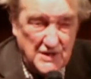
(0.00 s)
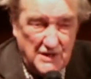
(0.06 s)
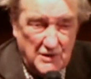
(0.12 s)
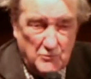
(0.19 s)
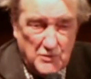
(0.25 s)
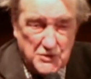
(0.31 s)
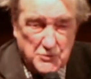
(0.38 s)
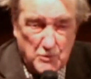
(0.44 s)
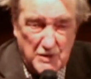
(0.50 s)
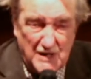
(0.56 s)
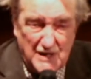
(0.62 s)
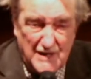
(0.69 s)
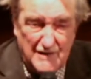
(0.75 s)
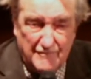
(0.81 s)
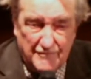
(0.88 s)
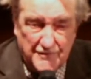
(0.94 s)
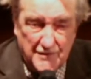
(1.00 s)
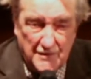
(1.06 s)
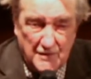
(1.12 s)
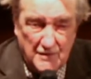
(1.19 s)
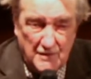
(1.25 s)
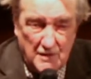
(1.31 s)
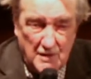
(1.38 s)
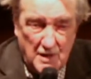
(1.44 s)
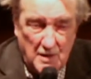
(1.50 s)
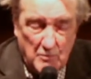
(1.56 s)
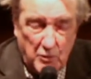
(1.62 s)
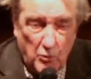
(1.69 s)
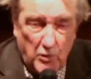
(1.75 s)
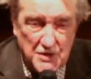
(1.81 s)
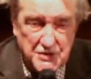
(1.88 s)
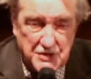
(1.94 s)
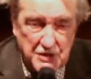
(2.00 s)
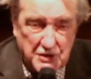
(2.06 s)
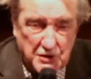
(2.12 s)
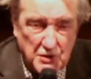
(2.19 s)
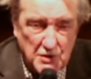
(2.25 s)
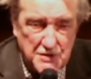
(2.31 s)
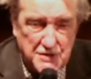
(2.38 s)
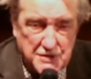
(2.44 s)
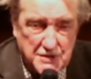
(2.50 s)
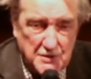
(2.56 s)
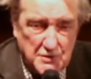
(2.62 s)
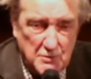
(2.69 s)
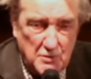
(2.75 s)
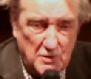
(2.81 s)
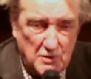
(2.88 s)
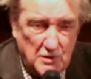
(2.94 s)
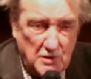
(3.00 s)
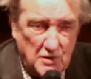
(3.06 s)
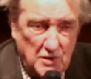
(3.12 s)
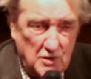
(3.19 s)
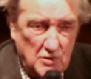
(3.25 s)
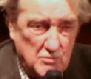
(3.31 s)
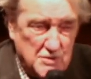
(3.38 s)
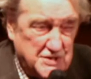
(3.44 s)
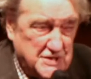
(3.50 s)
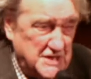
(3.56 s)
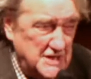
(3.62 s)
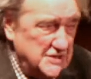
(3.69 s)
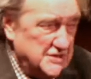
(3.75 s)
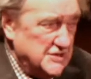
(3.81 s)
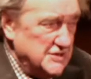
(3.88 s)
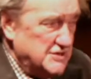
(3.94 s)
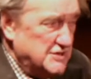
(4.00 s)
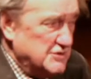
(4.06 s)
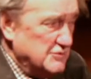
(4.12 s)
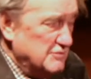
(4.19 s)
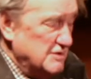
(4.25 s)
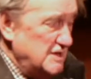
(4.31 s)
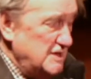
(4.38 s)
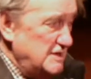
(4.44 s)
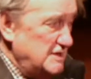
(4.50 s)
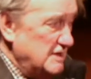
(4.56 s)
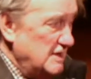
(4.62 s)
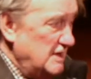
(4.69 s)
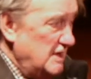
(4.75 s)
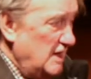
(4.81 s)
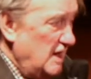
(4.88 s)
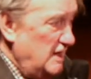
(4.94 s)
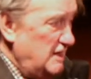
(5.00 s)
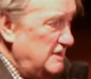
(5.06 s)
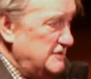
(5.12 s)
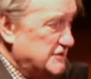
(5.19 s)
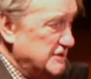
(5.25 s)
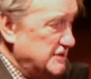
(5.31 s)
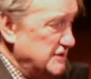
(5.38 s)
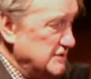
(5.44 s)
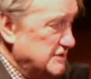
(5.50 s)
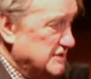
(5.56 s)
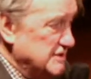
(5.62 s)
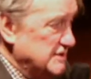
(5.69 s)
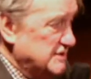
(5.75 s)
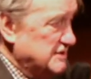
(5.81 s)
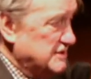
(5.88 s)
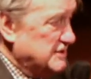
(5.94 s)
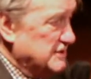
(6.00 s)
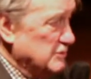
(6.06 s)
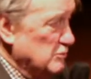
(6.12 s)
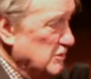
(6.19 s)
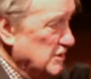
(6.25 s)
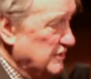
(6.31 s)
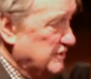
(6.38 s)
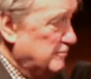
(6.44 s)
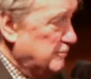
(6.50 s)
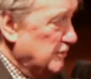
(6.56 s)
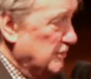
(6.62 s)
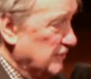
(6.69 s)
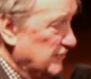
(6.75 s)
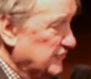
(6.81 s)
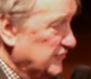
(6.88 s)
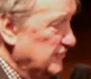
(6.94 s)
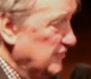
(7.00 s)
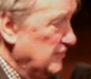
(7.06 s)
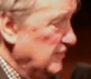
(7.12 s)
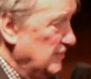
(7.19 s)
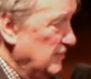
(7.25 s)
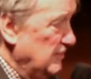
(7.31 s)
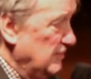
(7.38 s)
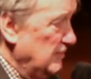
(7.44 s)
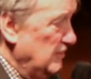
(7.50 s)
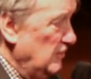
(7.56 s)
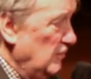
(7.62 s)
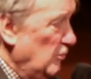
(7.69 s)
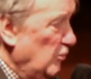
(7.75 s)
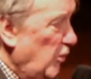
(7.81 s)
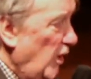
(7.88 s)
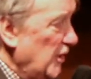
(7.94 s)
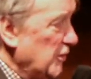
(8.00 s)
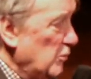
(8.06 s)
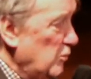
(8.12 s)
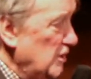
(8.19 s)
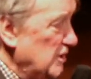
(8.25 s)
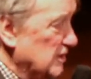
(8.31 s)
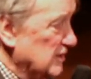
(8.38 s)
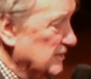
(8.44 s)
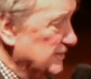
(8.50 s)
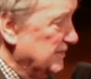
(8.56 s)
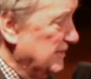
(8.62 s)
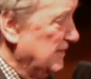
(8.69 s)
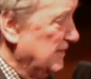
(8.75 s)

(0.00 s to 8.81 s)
in which we lived. But what she could do was teach us to read and introduce us to the world of books. What a world!